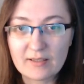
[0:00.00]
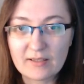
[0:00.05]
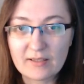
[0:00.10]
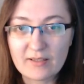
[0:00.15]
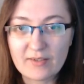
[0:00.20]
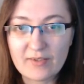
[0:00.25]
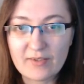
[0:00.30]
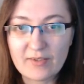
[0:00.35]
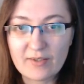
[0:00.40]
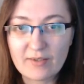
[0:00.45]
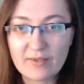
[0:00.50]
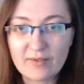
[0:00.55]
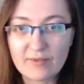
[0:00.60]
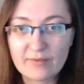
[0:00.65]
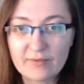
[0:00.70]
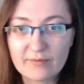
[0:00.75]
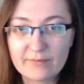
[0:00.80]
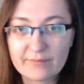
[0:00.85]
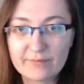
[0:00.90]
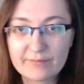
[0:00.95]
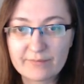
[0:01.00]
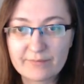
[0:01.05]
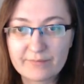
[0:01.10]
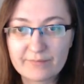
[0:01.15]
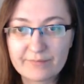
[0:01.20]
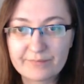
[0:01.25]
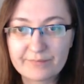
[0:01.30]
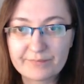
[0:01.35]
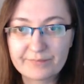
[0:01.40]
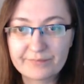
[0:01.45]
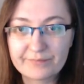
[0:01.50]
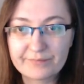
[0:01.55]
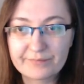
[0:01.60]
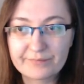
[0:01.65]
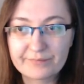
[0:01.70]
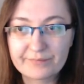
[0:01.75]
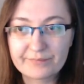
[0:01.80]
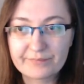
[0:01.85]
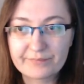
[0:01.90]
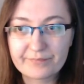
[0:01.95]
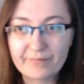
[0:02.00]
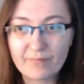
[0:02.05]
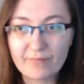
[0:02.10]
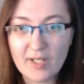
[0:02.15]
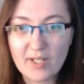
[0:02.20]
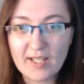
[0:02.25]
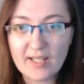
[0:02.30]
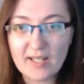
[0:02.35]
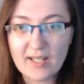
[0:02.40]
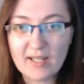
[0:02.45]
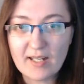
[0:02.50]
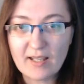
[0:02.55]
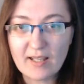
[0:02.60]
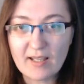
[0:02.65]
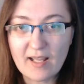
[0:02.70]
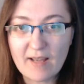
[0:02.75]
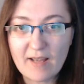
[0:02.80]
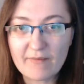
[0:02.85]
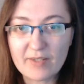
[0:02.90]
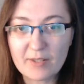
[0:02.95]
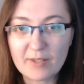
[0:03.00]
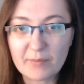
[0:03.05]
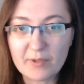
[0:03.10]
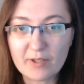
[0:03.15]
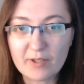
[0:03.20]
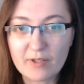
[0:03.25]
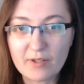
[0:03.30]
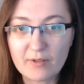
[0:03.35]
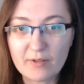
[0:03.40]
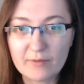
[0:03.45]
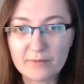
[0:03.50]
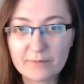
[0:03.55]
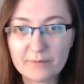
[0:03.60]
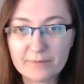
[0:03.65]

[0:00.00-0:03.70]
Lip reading: so he kinda let him go.